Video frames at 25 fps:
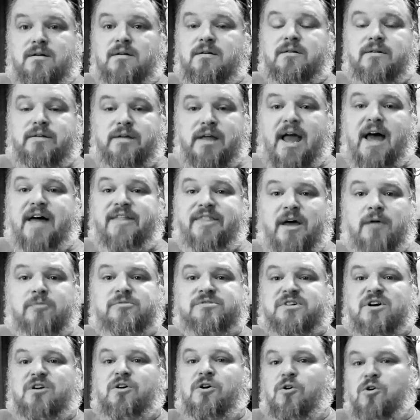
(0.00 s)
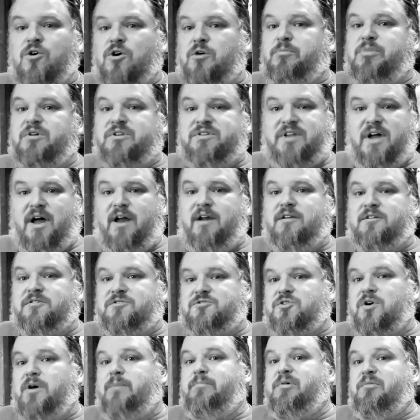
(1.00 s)
Yeah, that was a horrible Donald
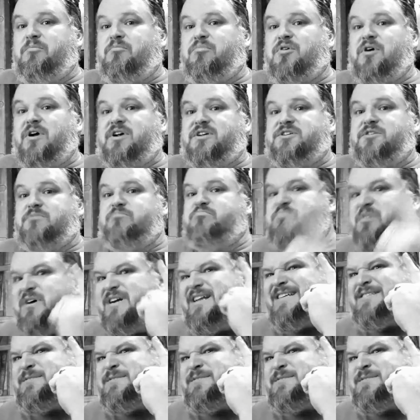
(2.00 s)
Trump impression, but it's